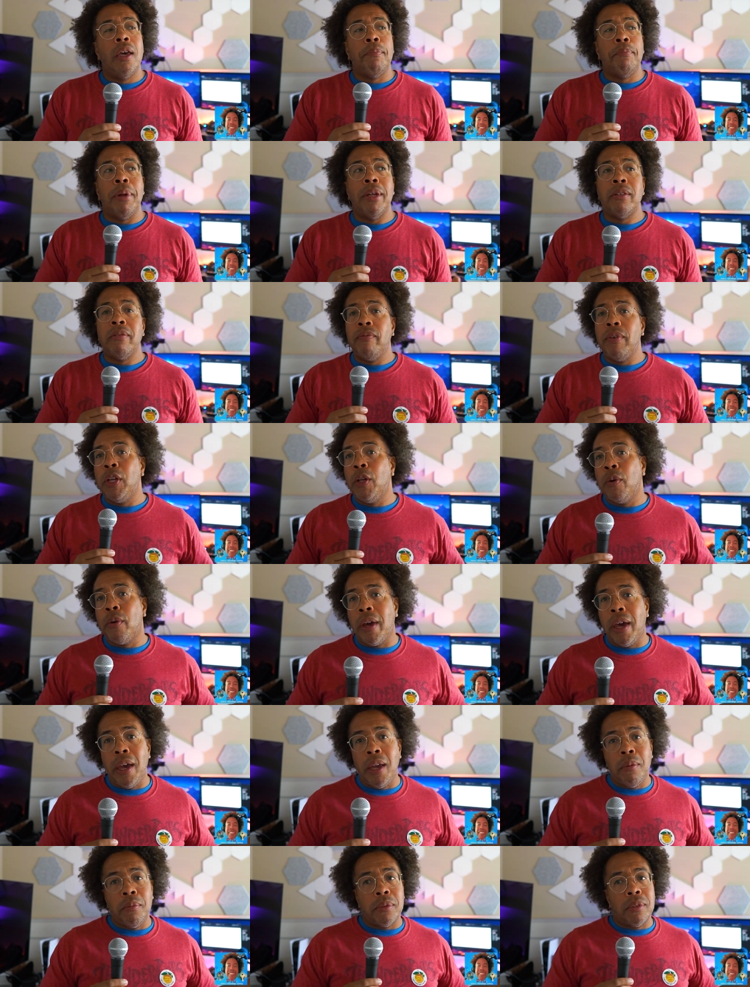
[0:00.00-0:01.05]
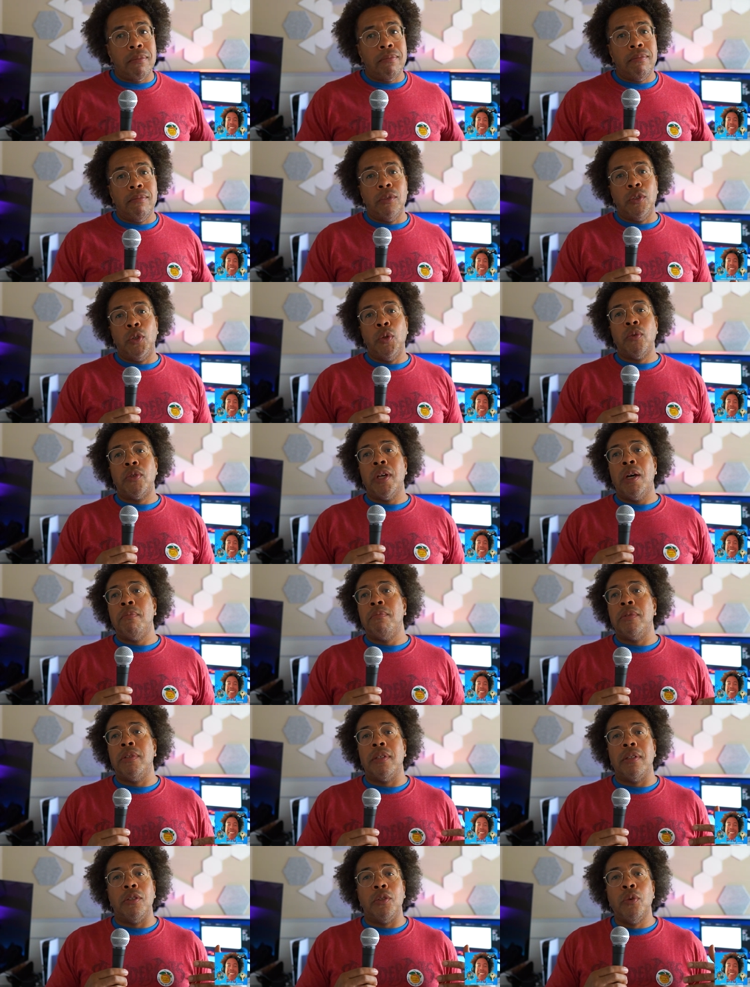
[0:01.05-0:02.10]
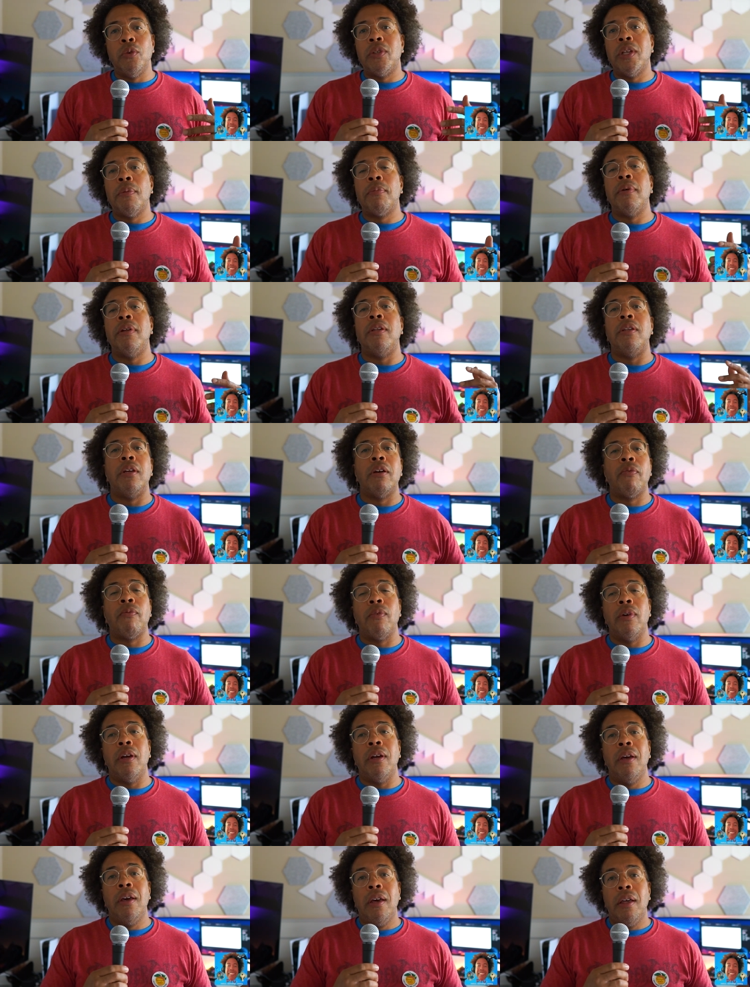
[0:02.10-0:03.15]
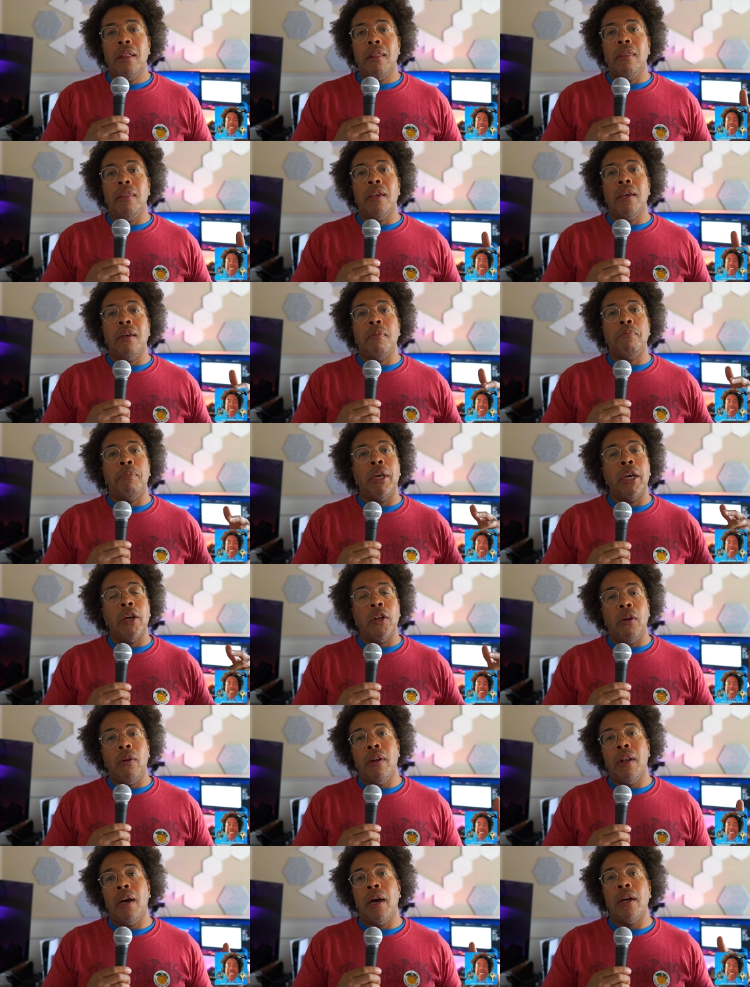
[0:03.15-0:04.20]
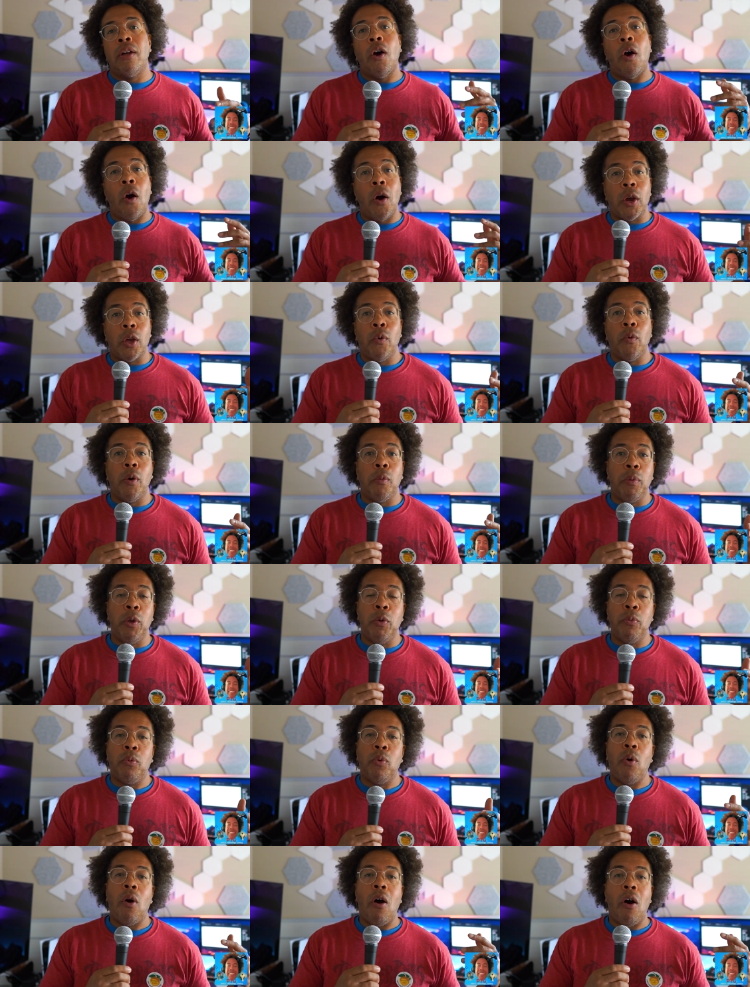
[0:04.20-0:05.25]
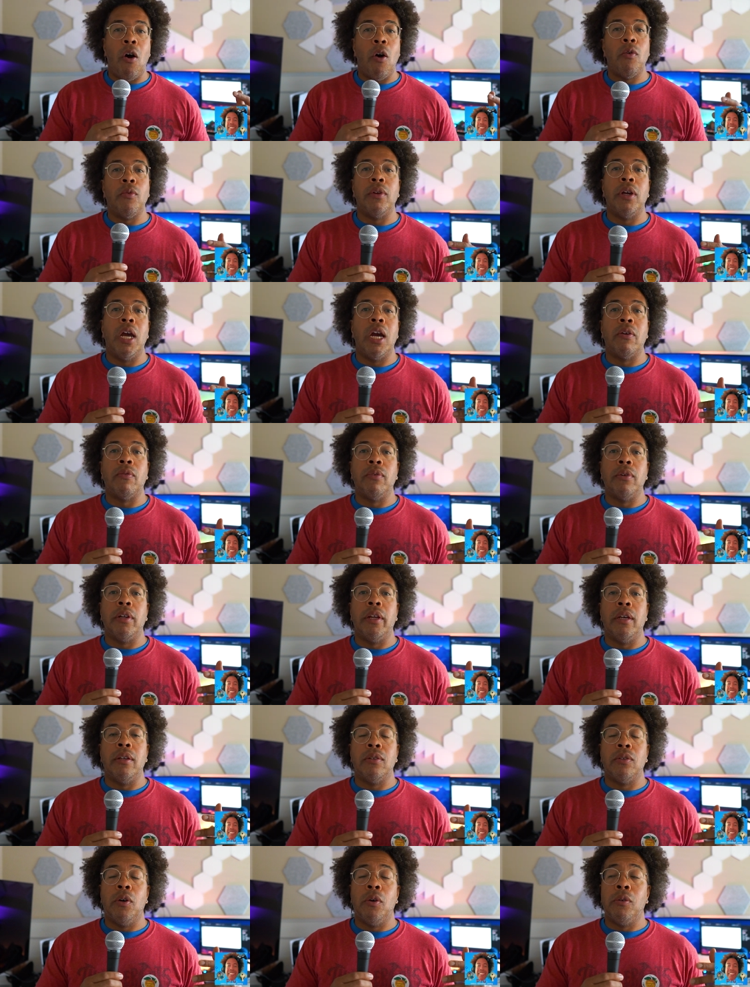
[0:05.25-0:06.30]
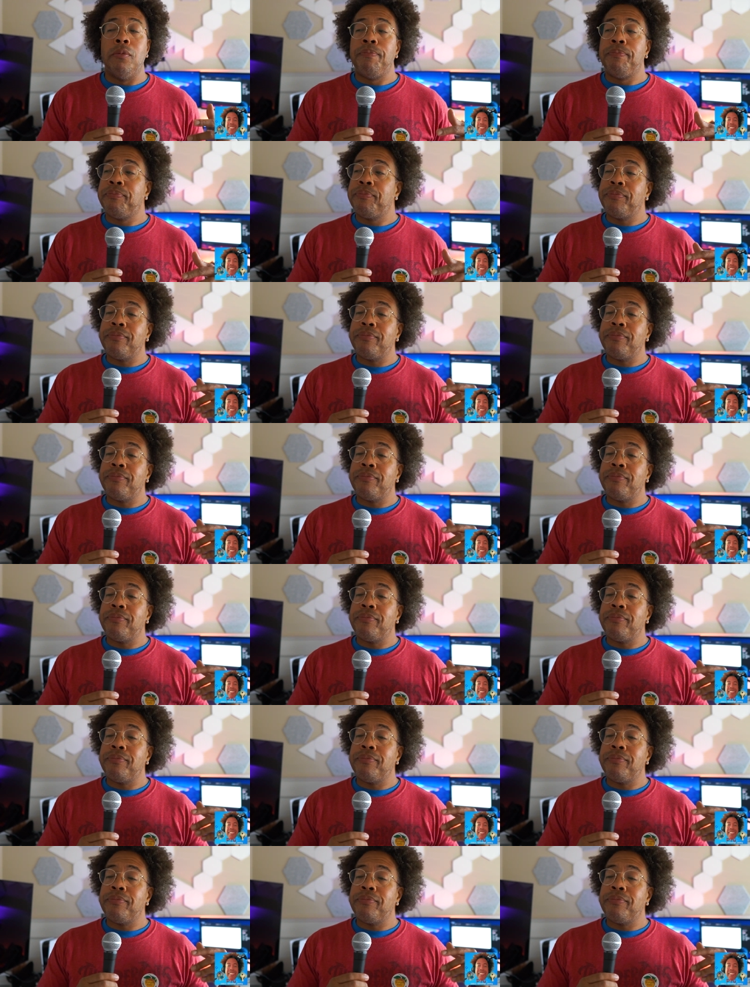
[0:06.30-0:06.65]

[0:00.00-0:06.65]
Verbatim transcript: Play some video games. Do something. Just do something different than being online arguing with people all day every day. So,